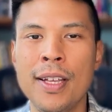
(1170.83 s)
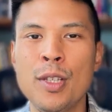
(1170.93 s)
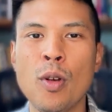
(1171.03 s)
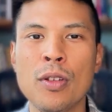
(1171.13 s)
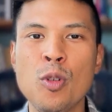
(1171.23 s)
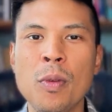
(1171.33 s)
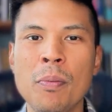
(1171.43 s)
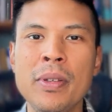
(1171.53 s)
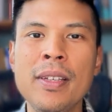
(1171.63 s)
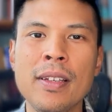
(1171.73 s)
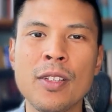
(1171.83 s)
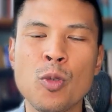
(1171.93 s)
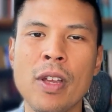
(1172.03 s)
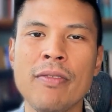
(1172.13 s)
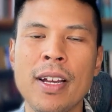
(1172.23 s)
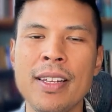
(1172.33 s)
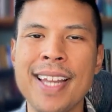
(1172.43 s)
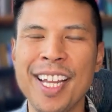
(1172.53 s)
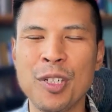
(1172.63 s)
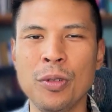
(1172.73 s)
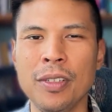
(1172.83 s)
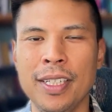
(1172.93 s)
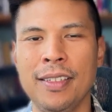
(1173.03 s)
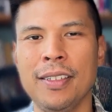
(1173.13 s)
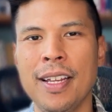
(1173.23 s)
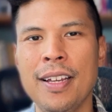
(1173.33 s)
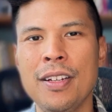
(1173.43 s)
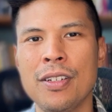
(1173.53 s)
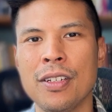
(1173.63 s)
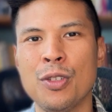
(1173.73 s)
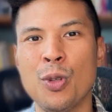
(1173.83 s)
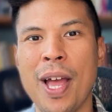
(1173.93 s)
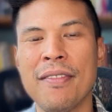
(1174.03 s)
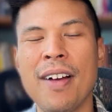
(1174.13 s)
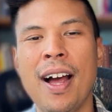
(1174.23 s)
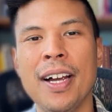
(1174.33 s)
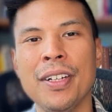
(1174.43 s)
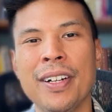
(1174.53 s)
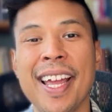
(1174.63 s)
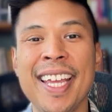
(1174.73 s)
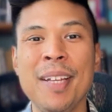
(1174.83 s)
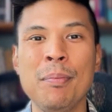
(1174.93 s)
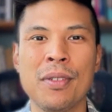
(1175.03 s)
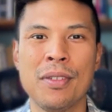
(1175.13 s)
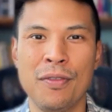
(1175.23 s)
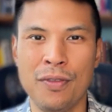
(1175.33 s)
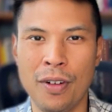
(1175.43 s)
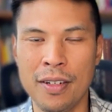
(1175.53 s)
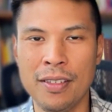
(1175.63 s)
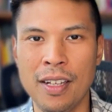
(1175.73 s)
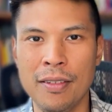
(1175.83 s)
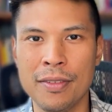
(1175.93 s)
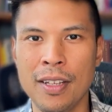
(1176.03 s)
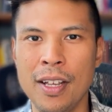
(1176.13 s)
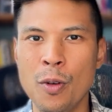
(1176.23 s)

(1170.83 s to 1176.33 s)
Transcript: So as human beings, we have a natural inclination to have higher aims for ourselves.